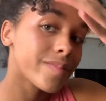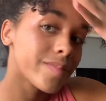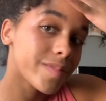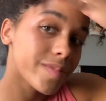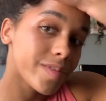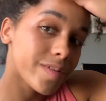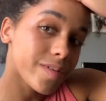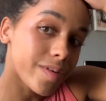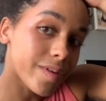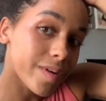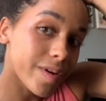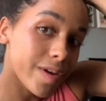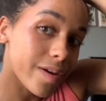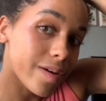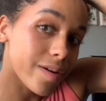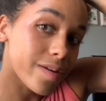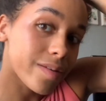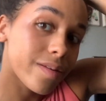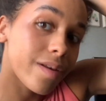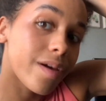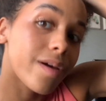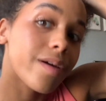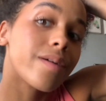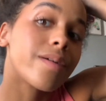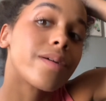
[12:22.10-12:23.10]
So here's
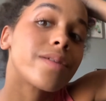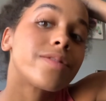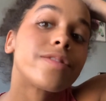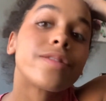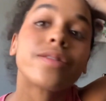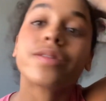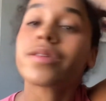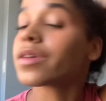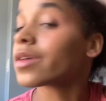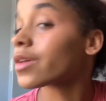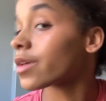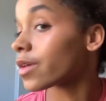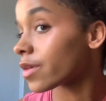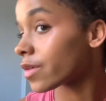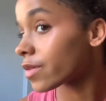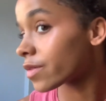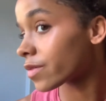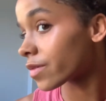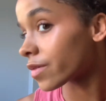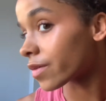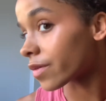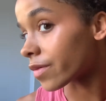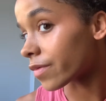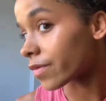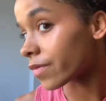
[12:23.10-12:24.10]
how it's looking
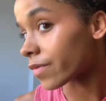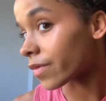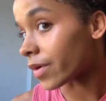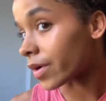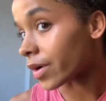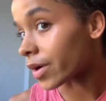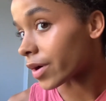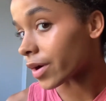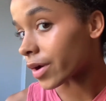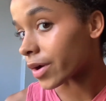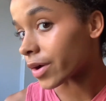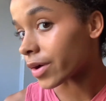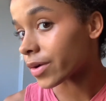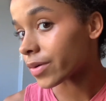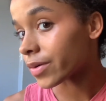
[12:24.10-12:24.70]
so far.